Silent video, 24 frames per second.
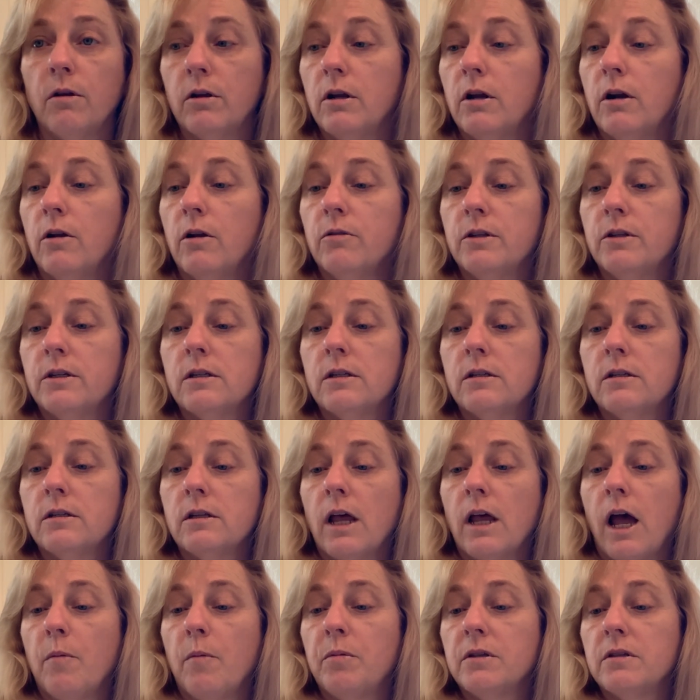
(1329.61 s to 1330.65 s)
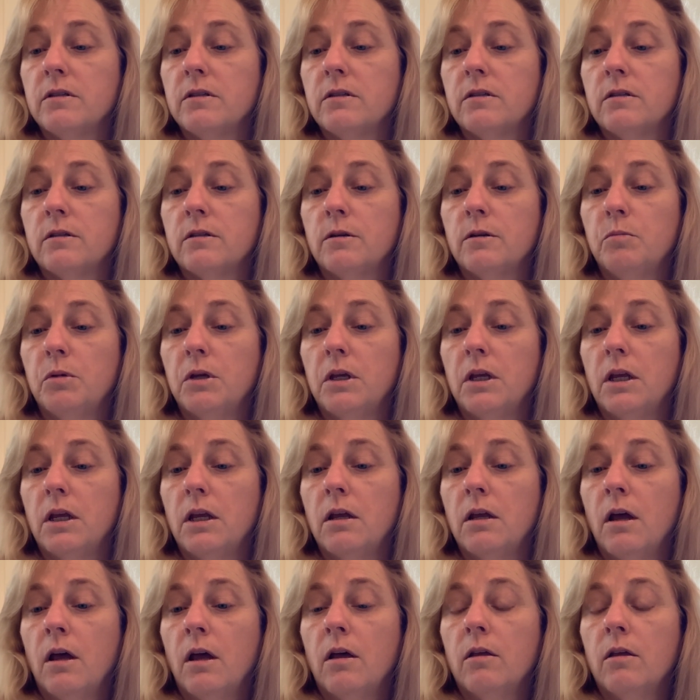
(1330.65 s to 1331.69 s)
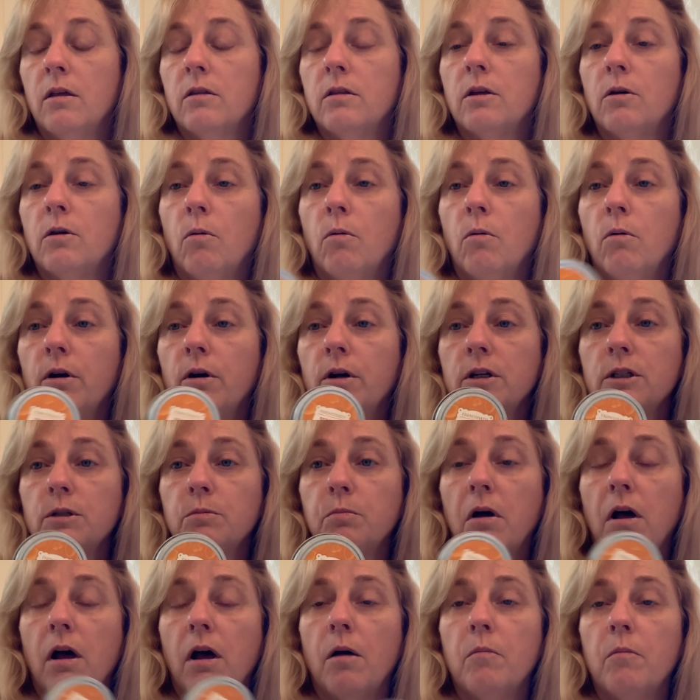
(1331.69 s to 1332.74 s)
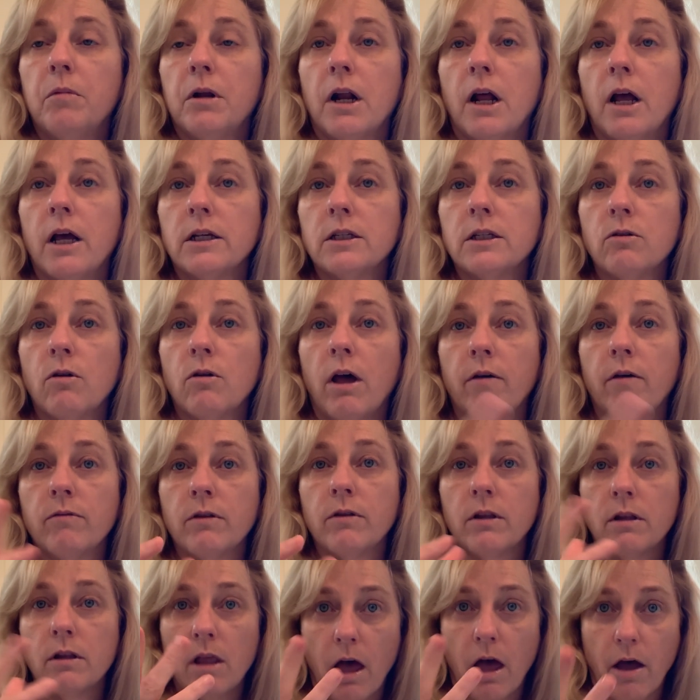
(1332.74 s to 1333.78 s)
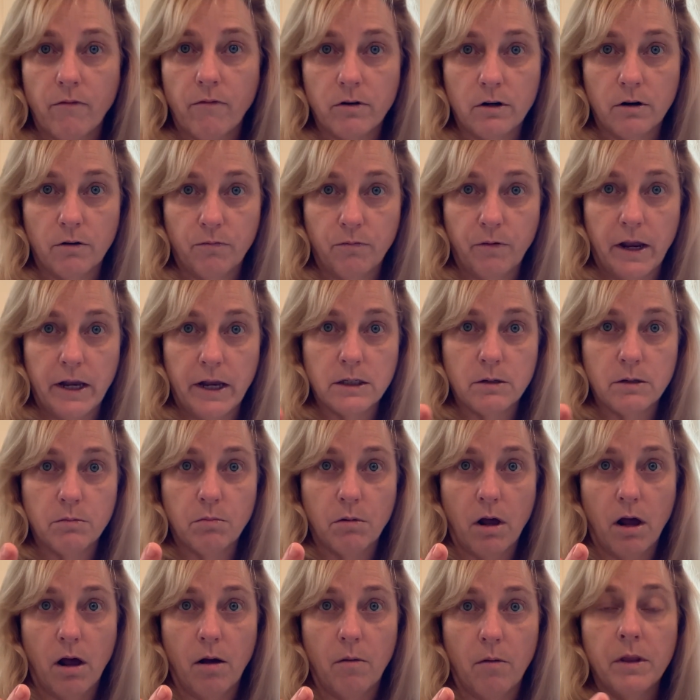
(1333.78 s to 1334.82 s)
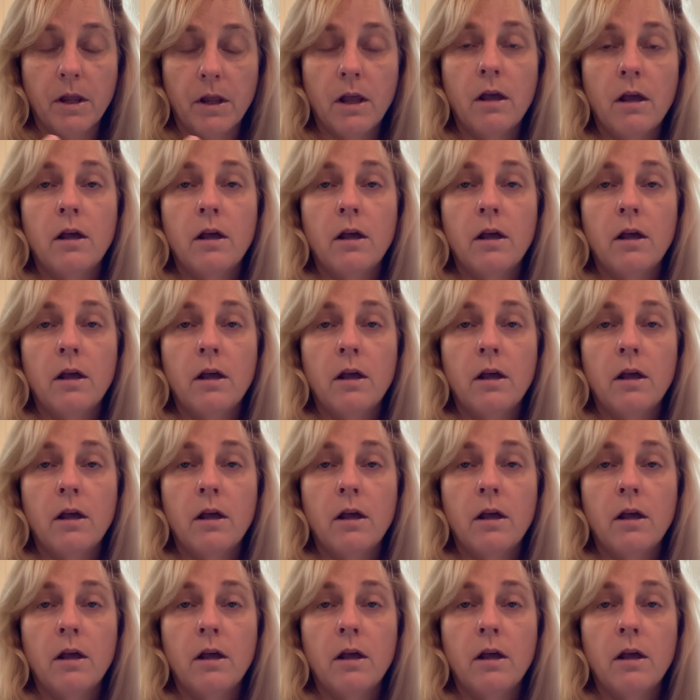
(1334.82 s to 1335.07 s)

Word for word: you know this is happens to be the orange balm, but I also have the lavender face balm.